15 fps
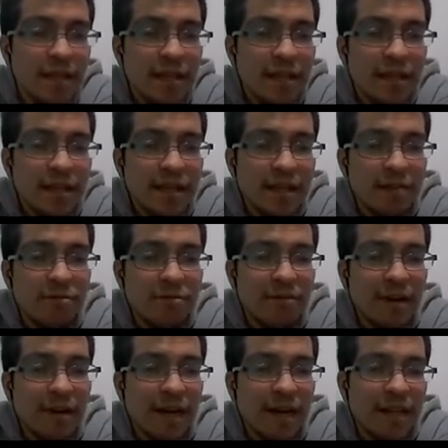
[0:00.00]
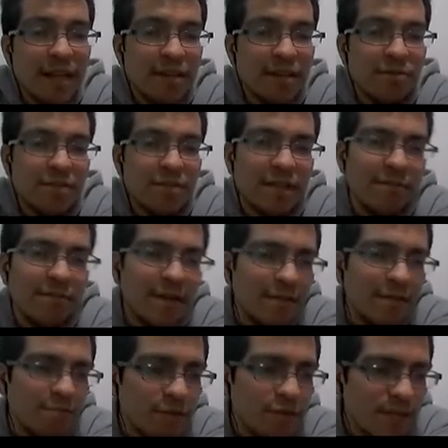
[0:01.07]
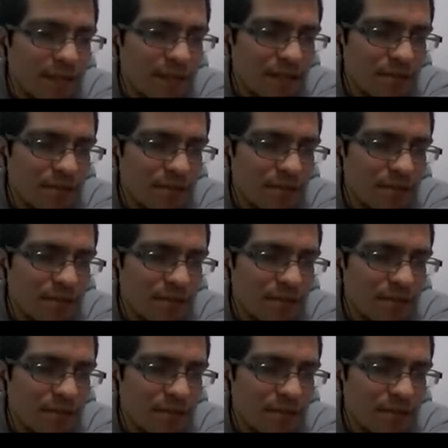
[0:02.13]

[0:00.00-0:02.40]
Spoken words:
Now, light curves are very important,